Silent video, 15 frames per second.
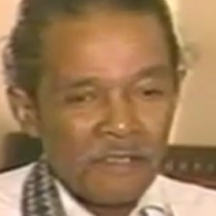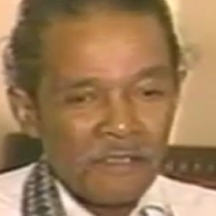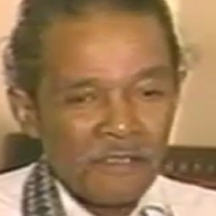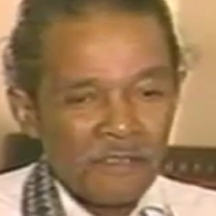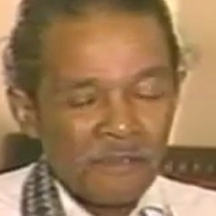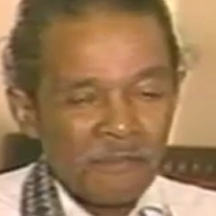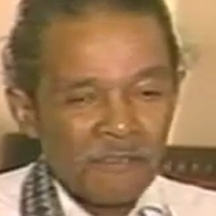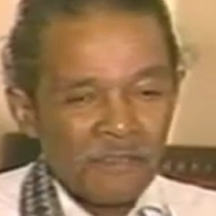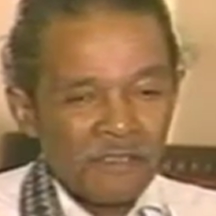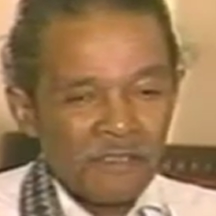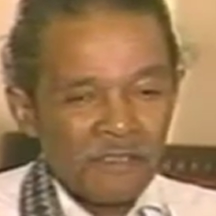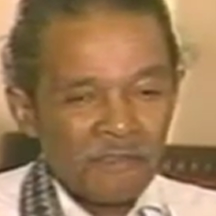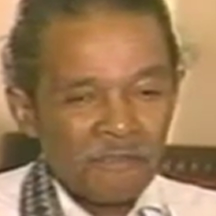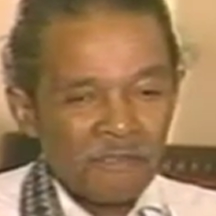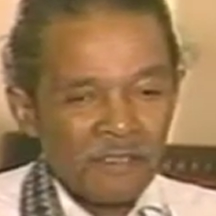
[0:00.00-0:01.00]
some little
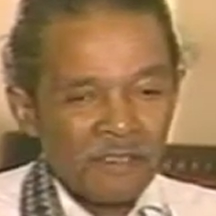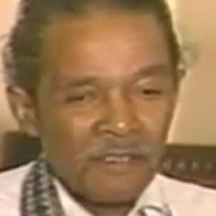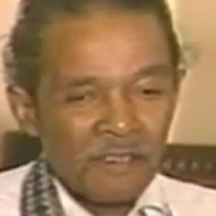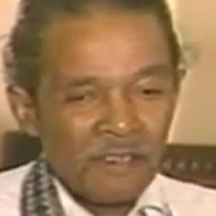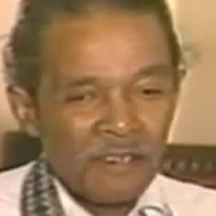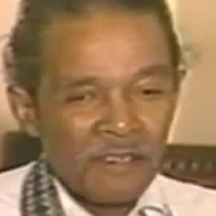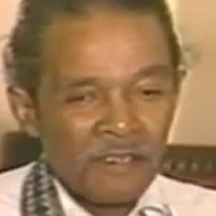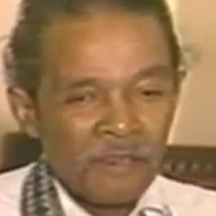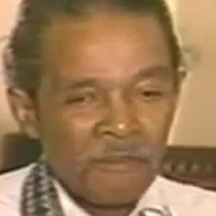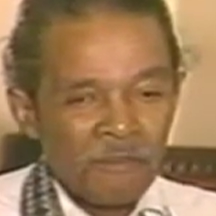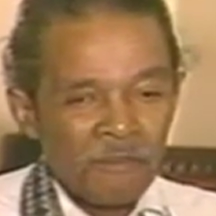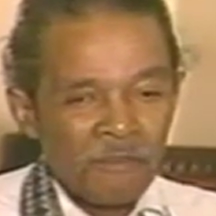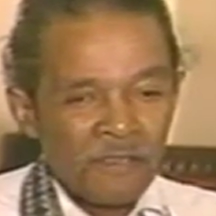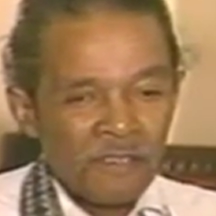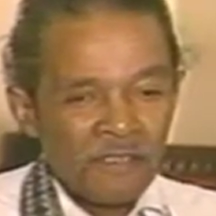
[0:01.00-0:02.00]
young fella there, he let me
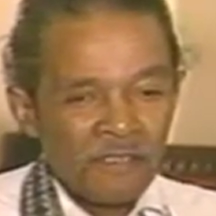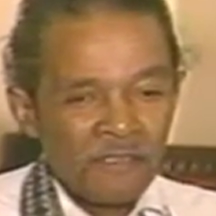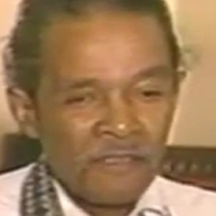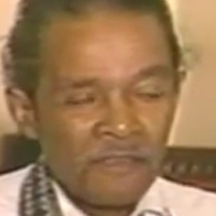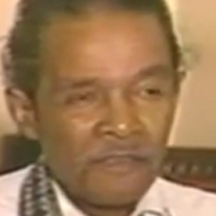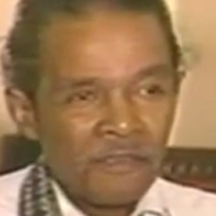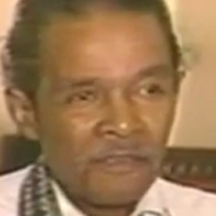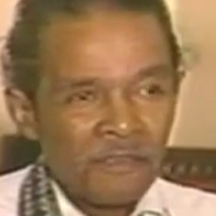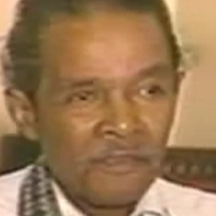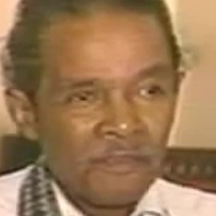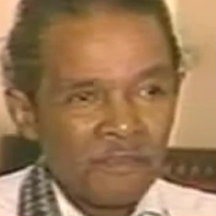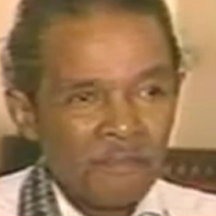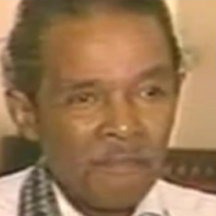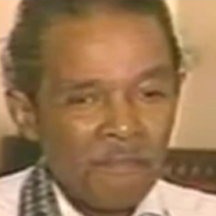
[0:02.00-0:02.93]
play his horn, you know.